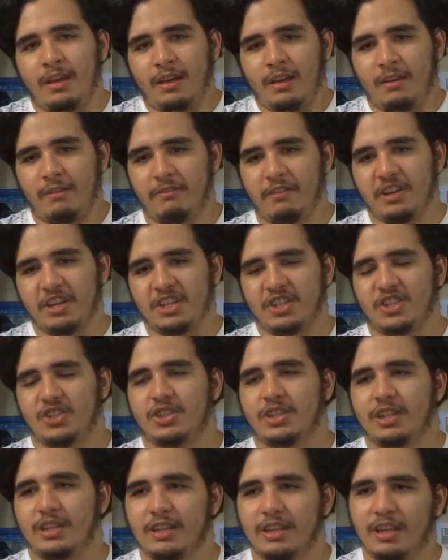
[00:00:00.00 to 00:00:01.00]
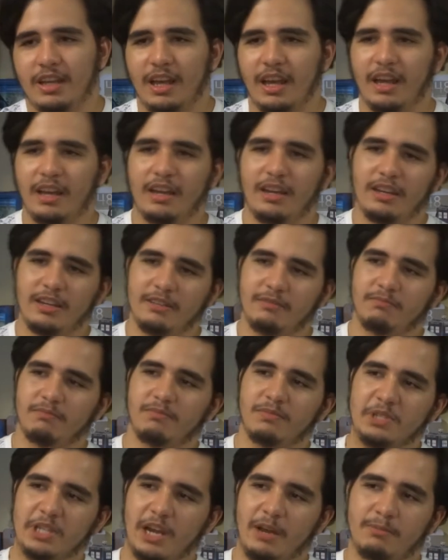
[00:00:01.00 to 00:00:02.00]
finished edited
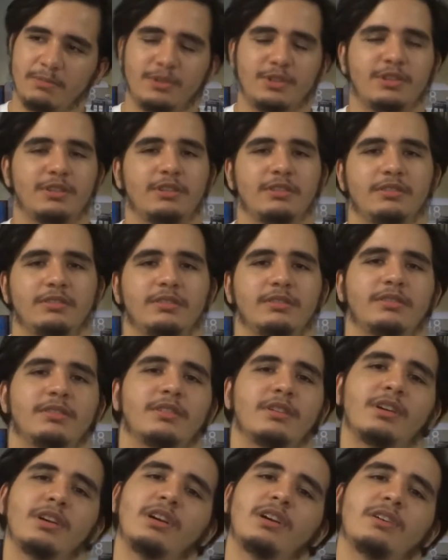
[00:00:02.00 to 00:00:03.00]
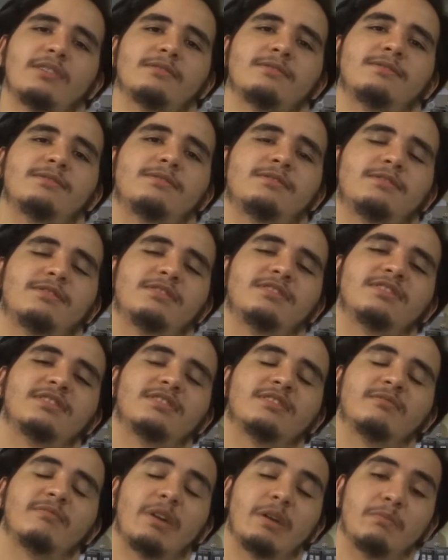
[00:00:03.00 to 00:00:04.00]
chapter of
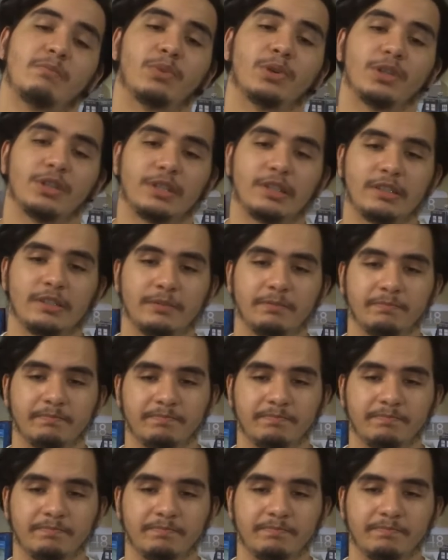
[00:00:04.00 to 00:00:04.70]
my book,